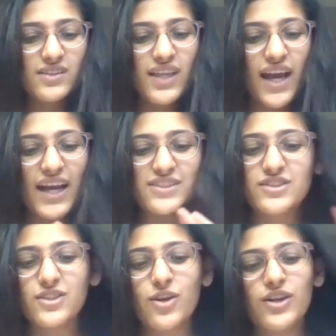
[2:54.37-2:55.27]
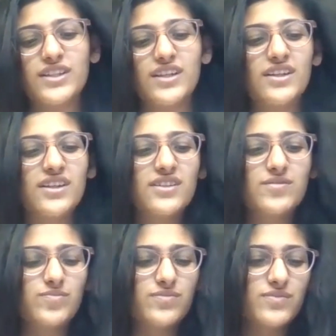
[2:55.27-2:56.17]
The astronaut
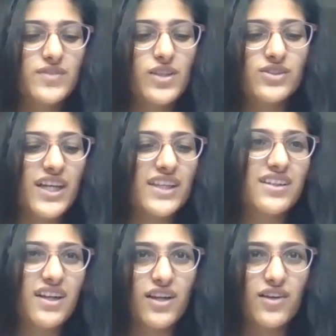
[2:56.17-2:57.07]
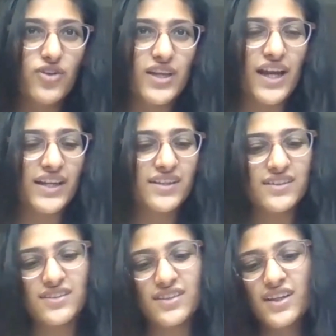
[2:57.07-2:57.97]
looks at the colorful land
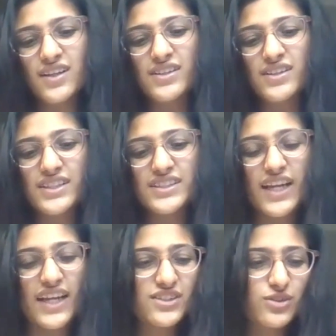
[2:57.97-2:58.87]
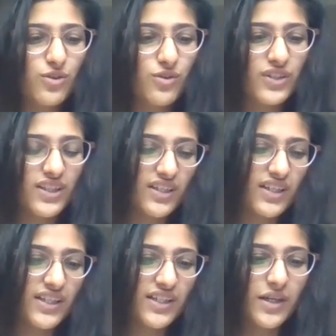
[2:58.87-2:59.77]
and decides to go
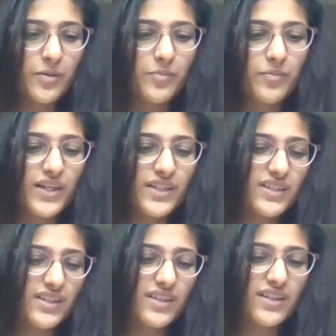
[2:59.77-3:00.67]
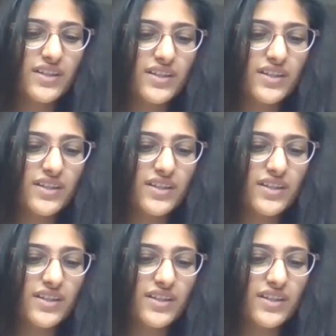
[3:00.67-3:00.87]
near it, but